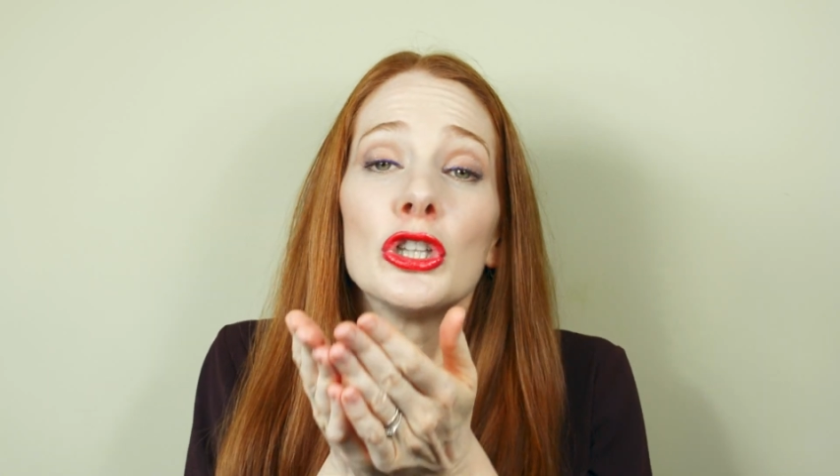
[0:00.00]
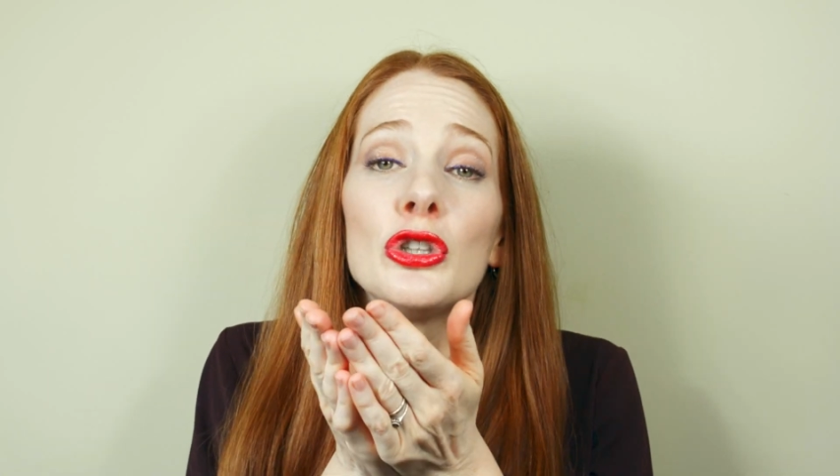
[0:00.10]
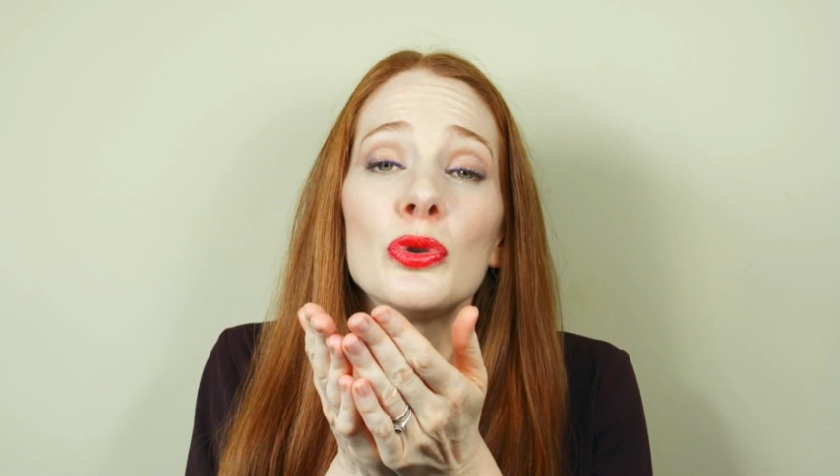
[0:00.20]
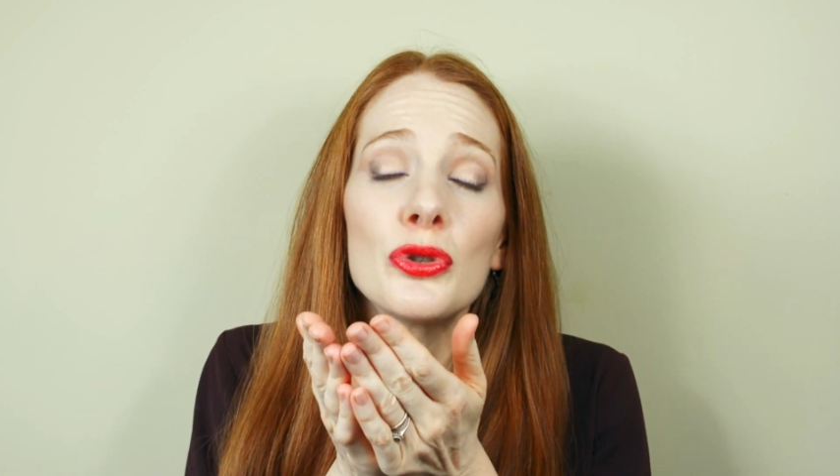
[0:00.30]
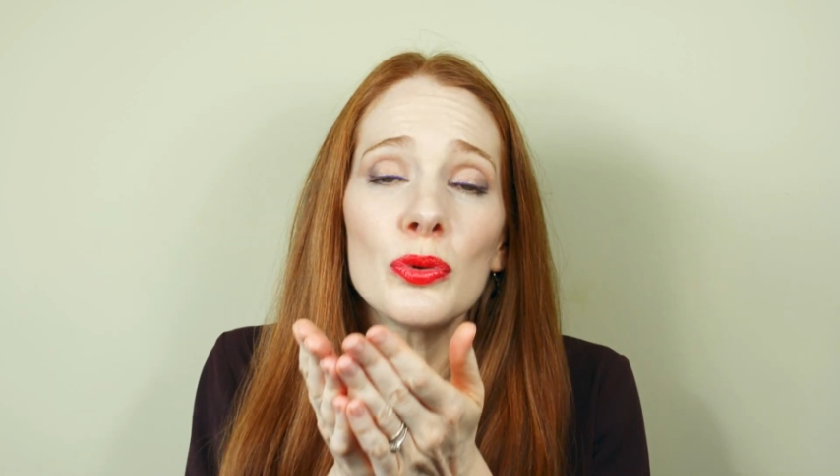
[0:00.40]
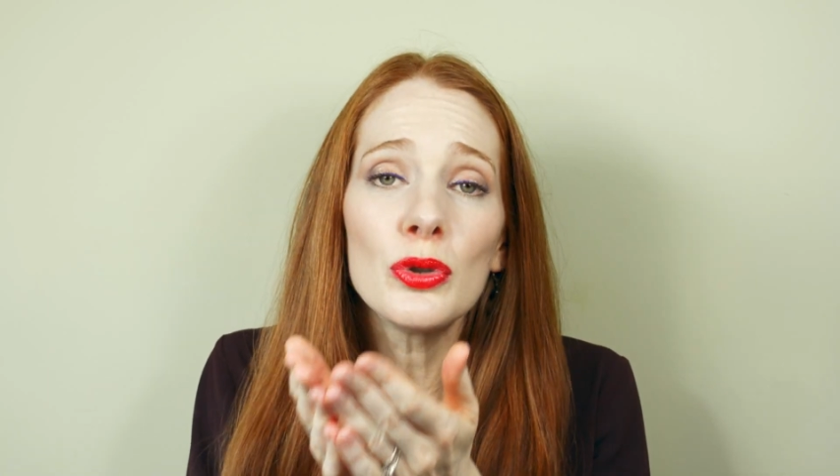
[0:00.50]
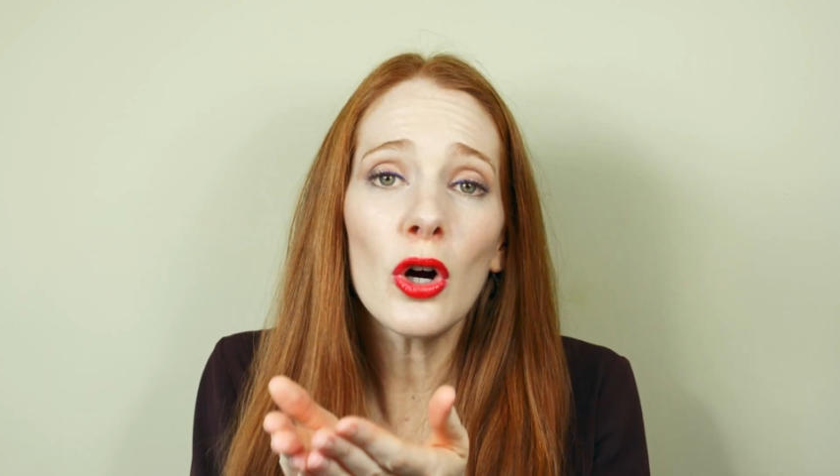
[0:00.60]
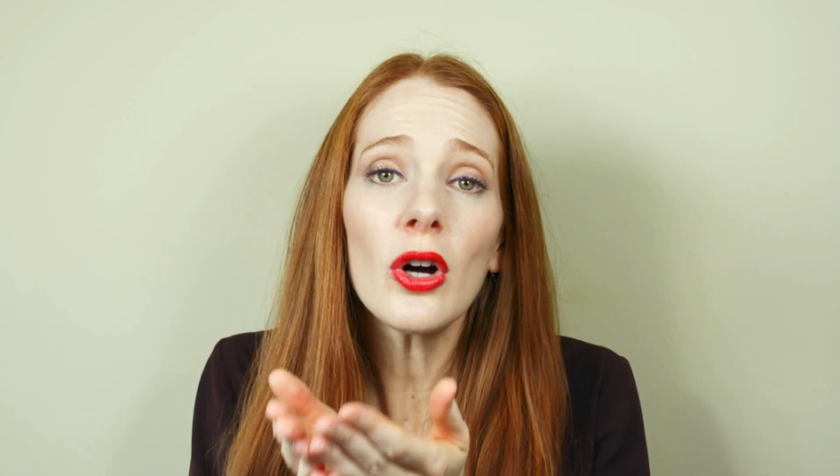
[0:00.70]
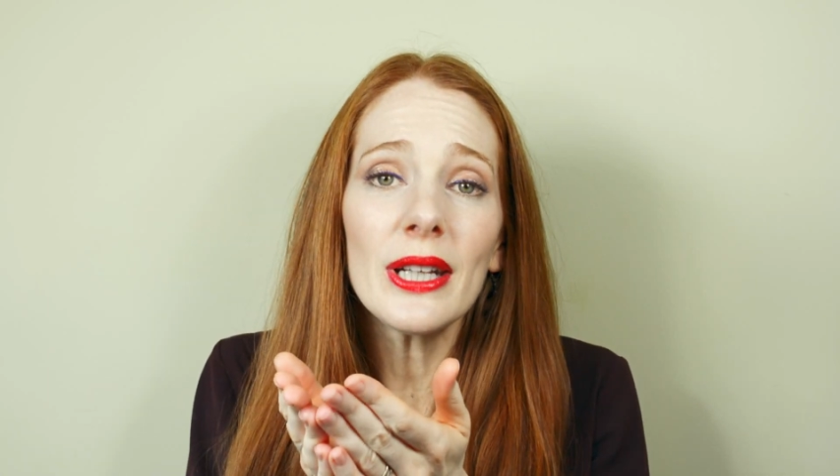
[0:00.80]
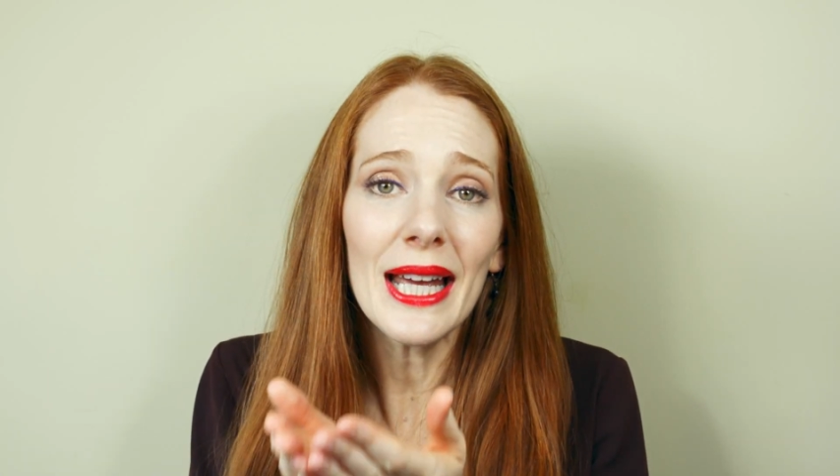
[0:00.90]
you do
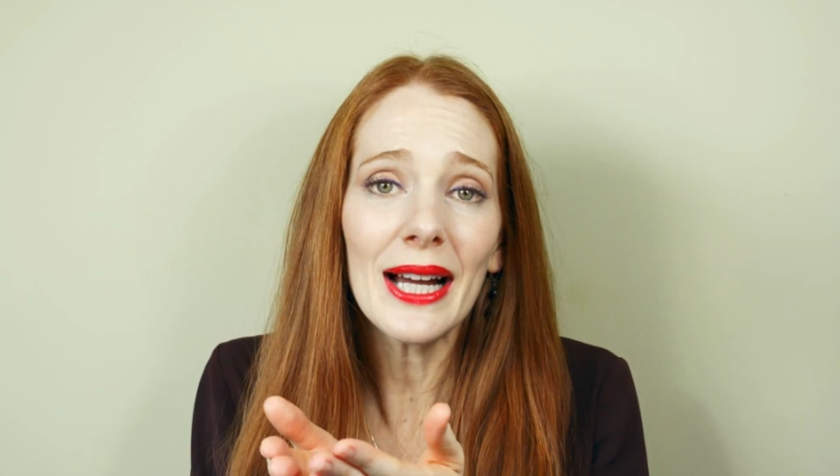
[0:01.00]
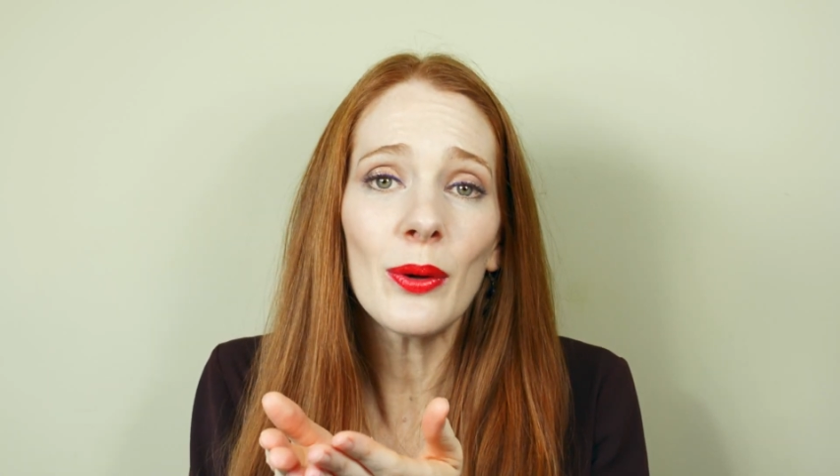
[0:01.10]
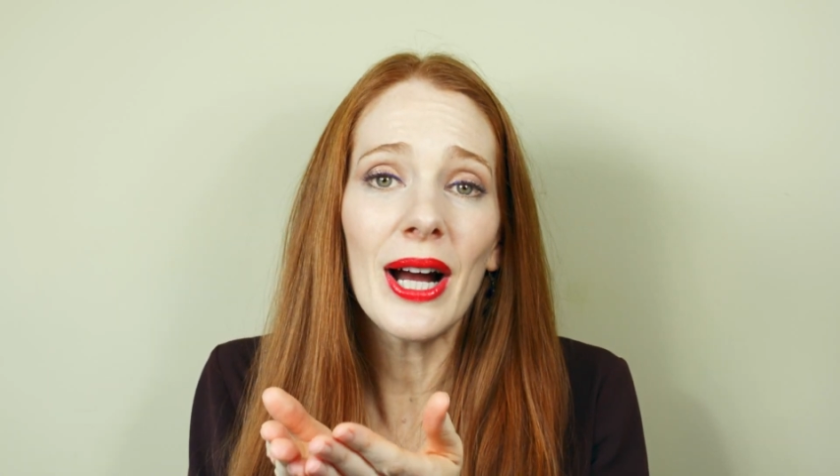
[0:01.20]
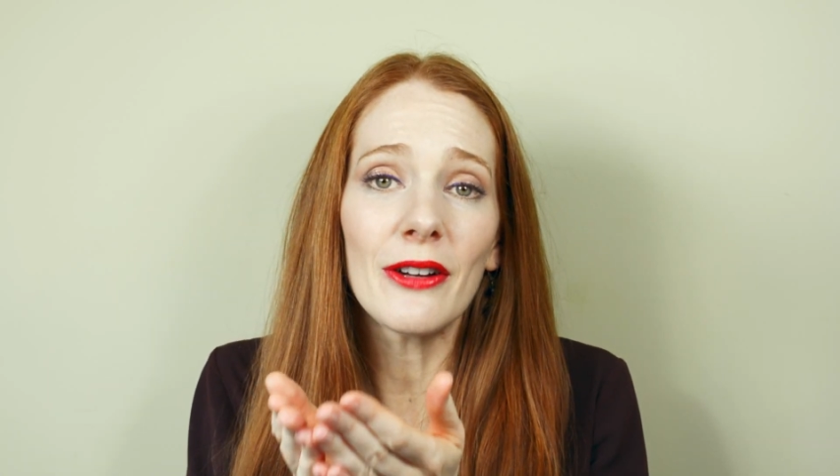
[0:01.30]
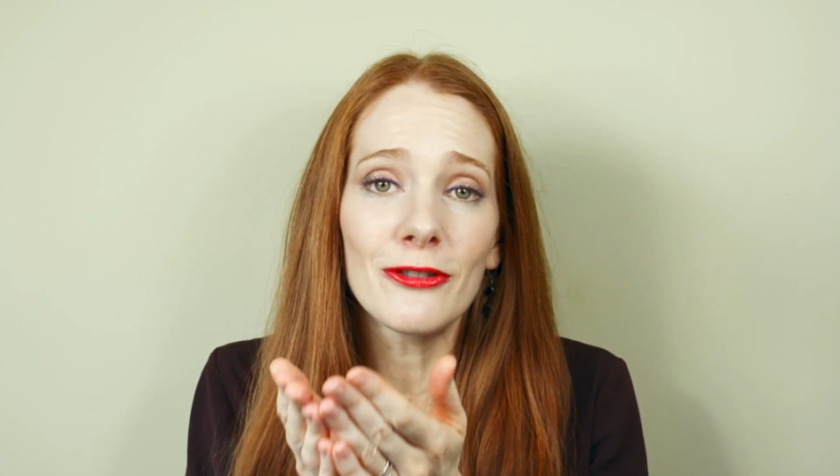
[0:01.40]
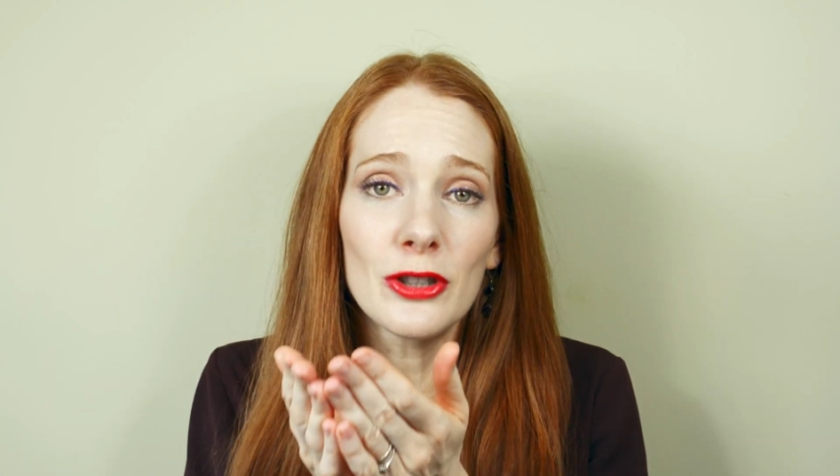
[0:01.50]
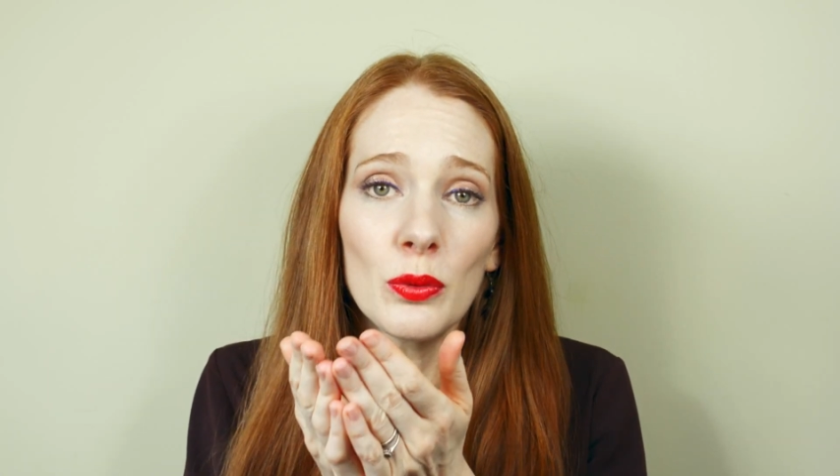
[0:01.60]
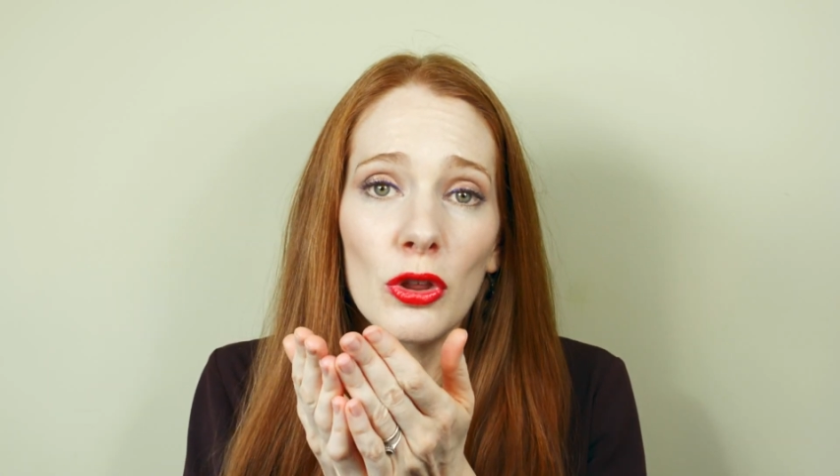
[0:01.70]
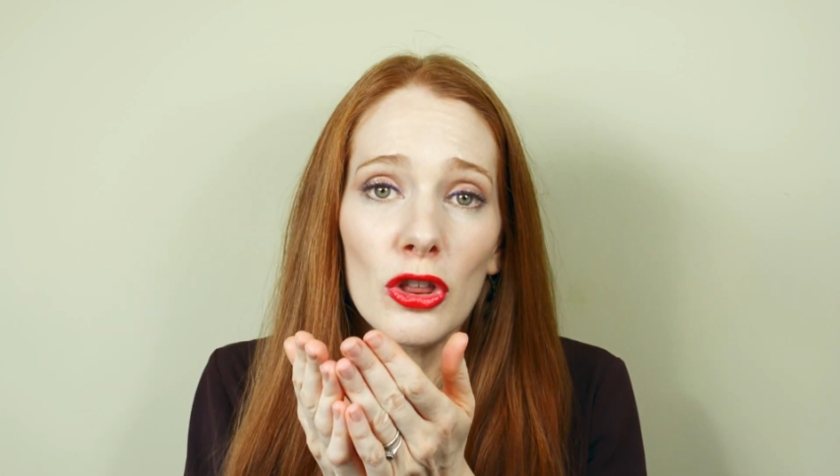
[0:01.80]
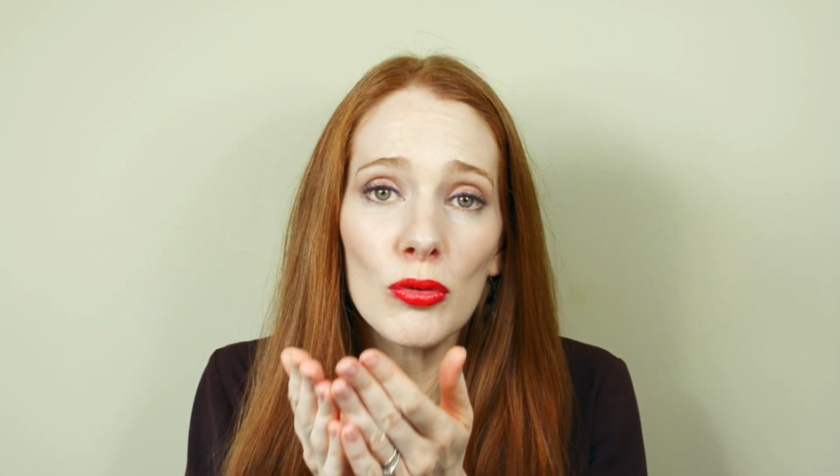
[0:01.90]
not now have to
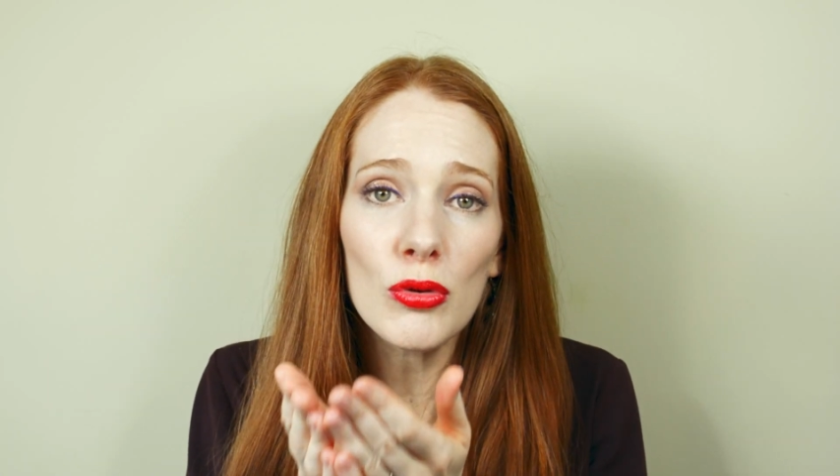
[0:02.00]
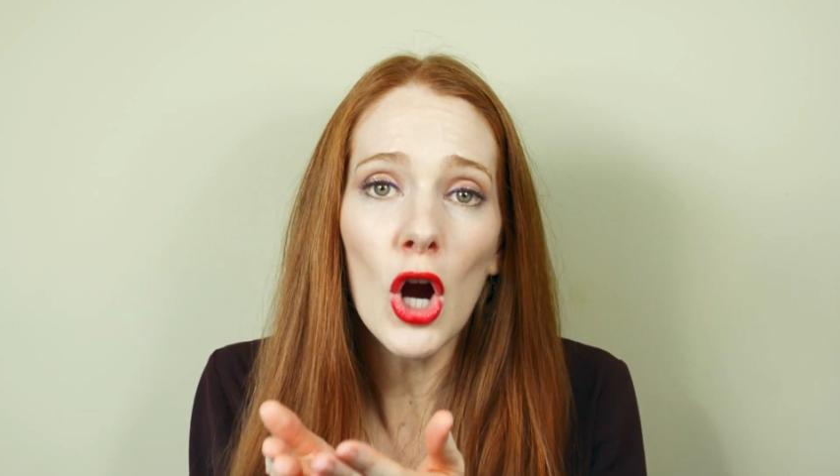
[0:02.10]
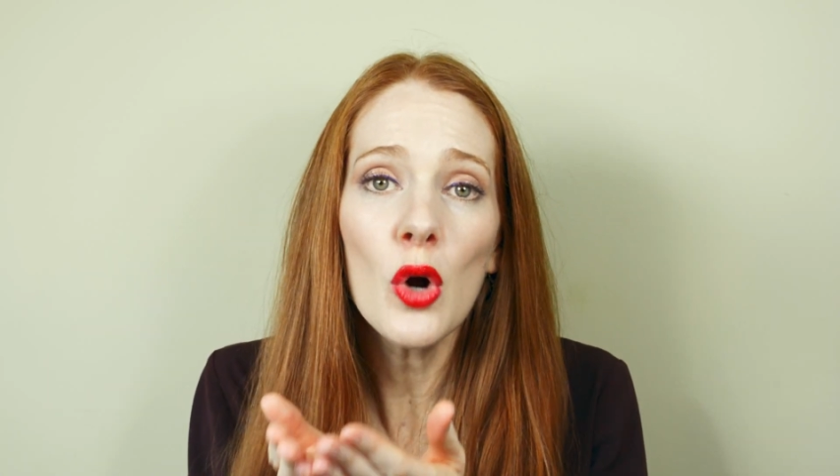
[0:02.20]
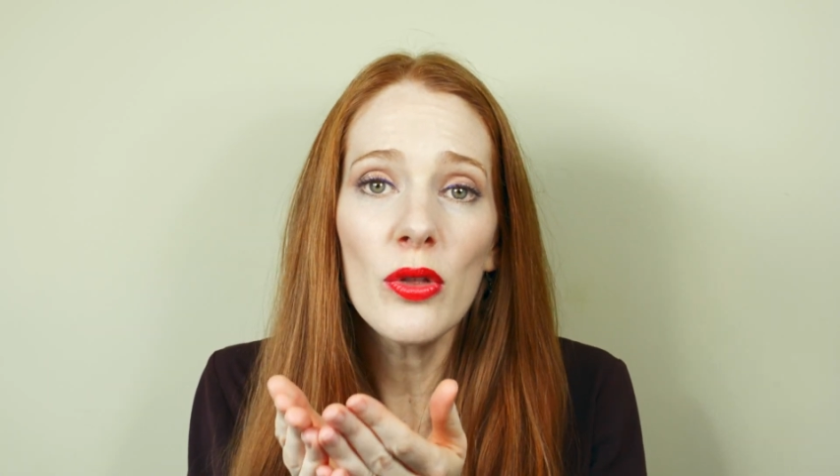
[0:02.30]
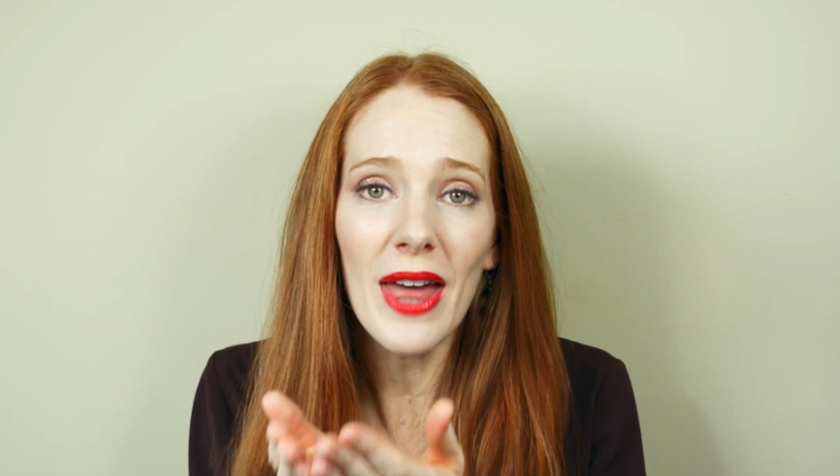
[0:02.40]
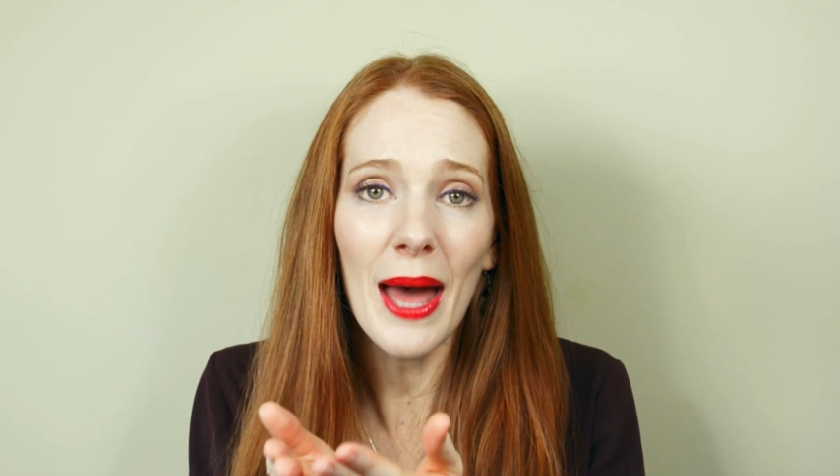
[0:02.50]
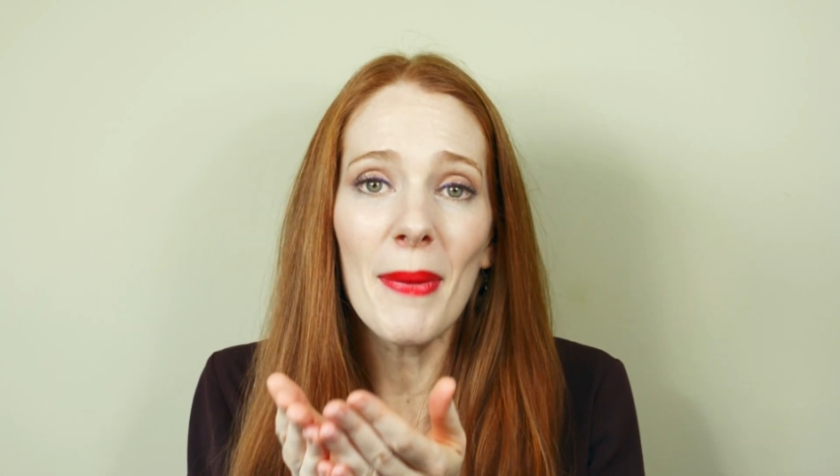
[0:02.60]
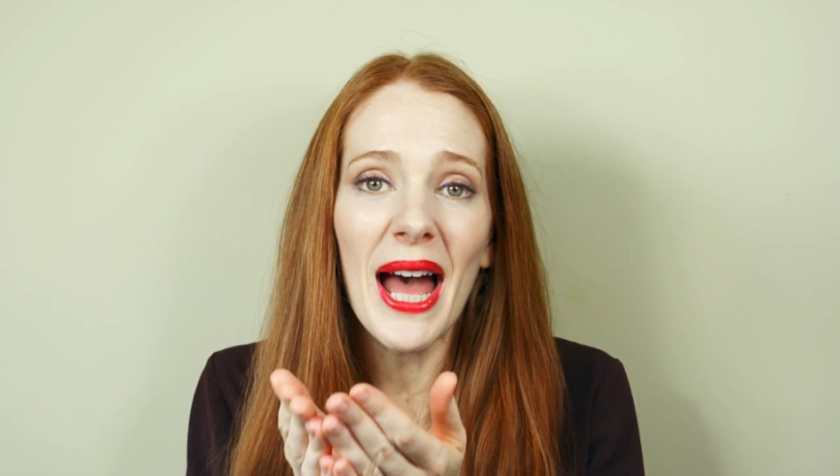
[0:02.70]
throw them